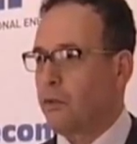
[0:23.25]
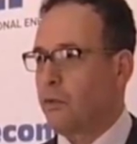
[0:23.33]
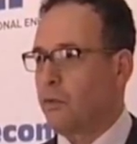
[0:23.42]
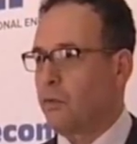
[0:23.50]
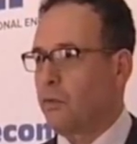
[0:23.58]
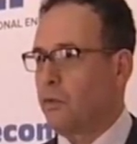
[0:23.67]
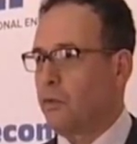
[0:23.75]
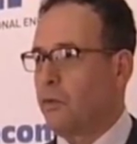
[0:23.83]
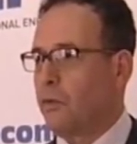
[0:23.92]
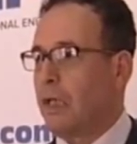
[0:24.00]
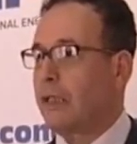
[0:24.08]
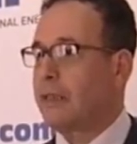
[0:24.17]

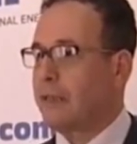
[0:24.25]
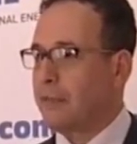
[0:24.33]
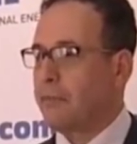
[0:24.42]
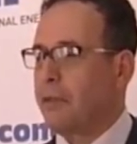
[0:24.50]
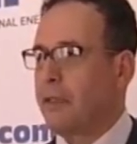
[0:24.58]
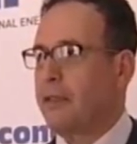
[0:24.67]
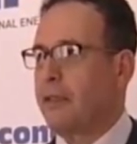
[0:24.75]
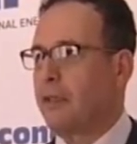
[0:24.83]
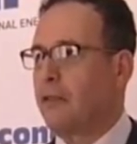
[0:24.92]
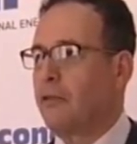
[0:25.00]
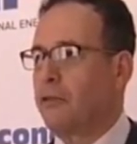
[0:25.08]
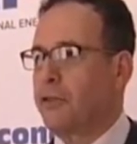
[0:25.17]
to accept this
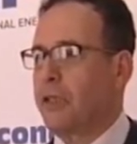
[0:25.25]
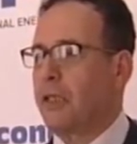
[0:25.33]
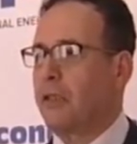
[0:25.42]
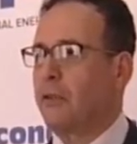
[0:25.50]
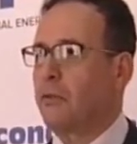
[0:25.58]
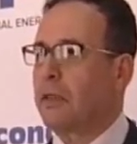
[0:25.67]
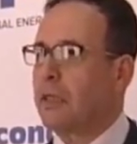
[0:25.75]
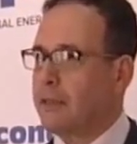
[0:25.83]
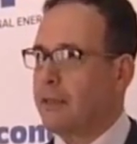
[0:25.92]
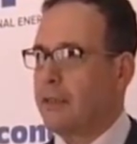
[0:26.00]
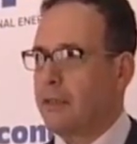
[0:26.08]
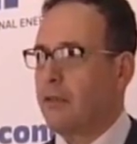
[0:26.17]
technology and to
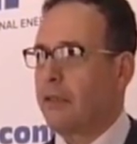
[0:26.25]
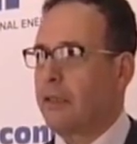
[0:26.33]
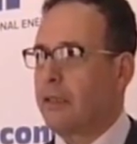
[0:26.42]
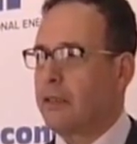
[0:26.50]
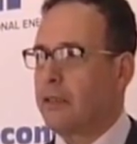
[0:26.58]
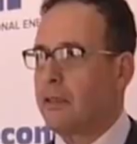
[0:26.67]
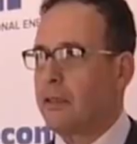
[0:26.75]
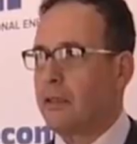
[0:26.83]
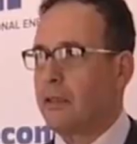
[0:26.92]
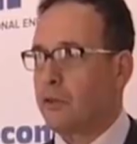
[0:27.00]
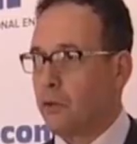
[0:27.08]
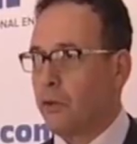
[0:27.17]
test it on its
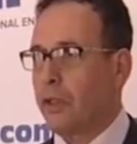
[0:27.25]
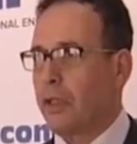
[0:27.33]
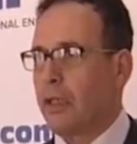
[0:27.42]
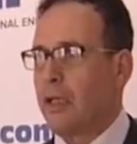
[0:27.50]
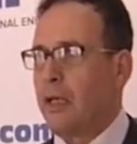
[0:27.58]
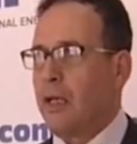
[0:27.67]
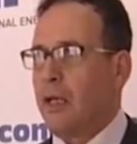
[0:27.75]
uh, soil